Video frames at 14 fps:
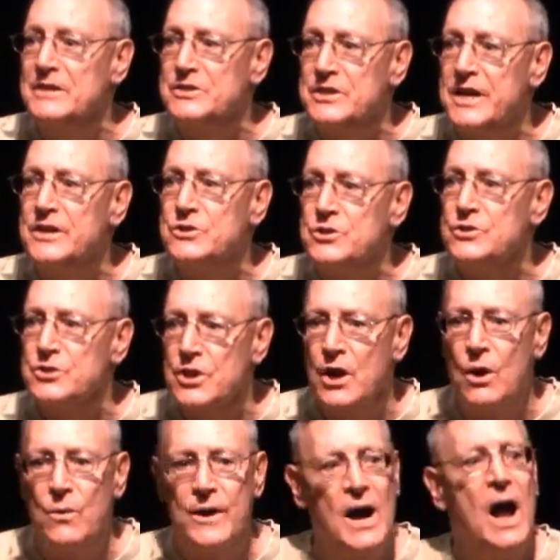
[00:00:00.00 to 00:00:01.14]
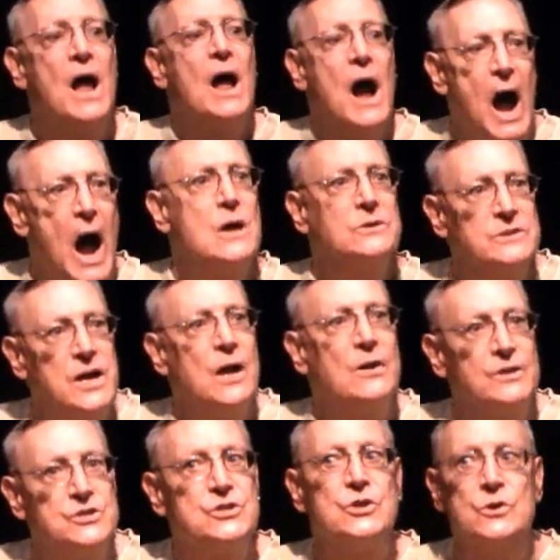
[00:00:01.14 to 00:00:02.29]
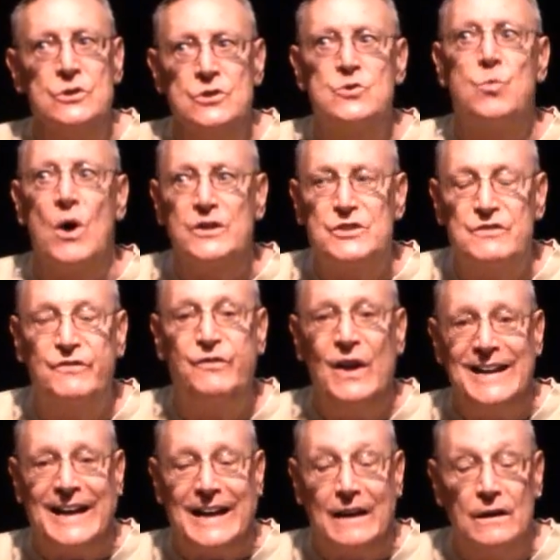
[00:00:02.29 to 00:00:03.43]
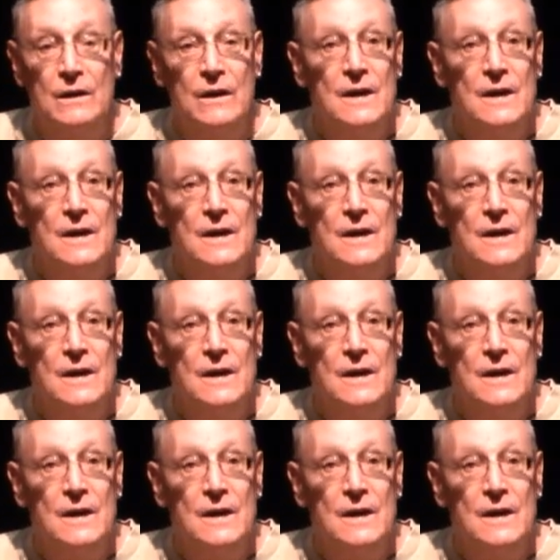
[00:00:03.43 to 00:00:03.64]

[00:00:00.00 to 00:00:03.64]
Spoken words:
These teachers are going, I'll tell the students what's funny.